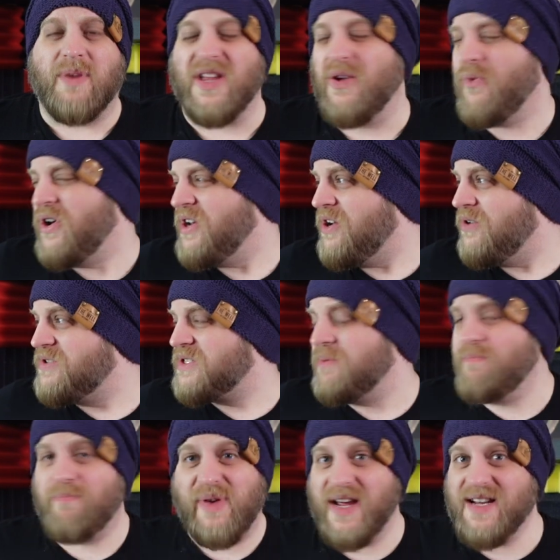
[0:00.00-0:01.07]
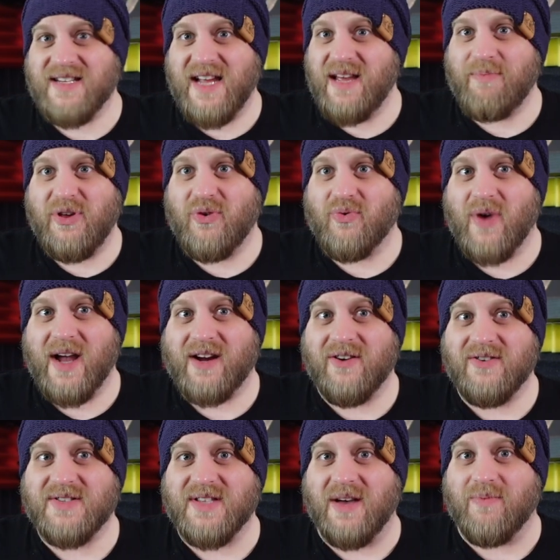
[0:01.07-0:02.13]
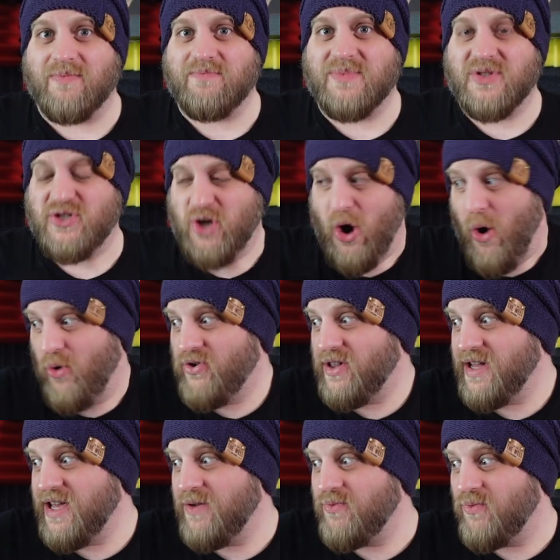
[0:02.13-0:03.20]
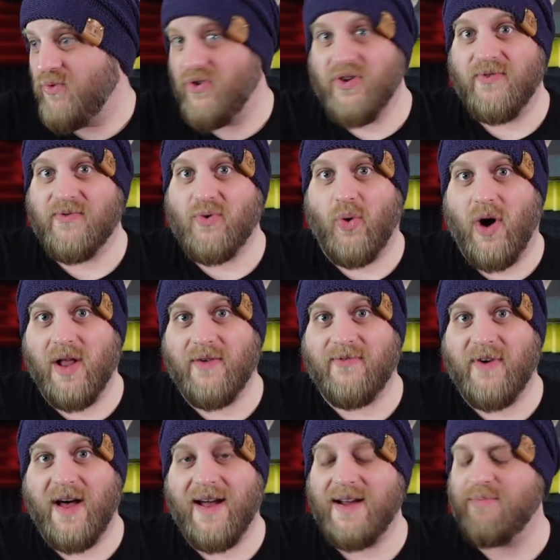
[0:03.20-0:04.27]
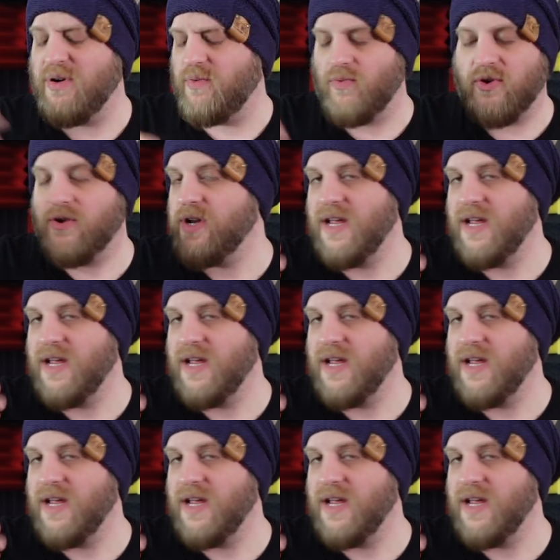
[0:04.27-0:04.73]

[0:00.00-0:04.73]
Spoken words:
you want to know some big debut records that totally would have qualified but weren't